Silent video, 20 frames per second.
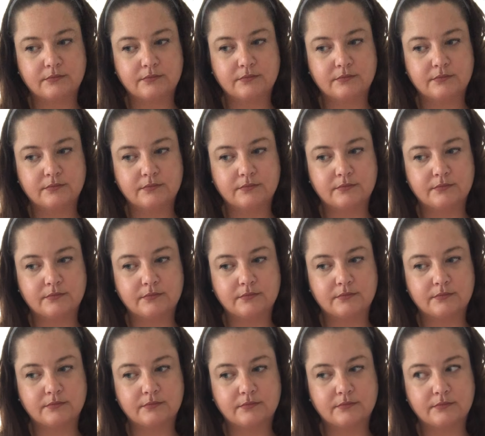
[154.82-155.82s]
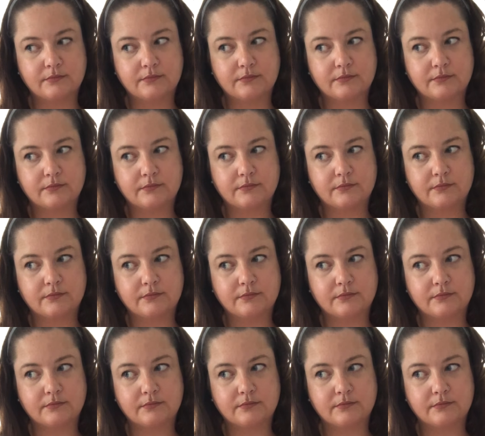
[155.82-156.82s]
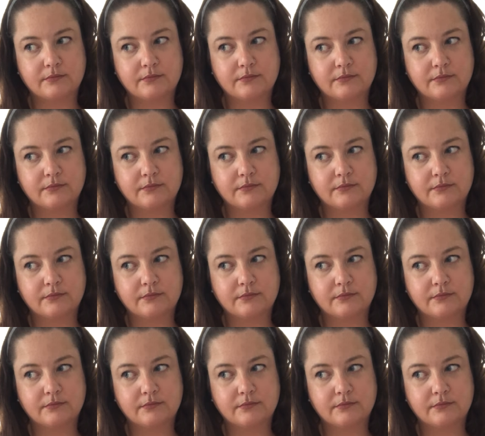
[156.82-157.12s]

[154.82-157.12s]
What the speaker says: No one is speaking in this clip.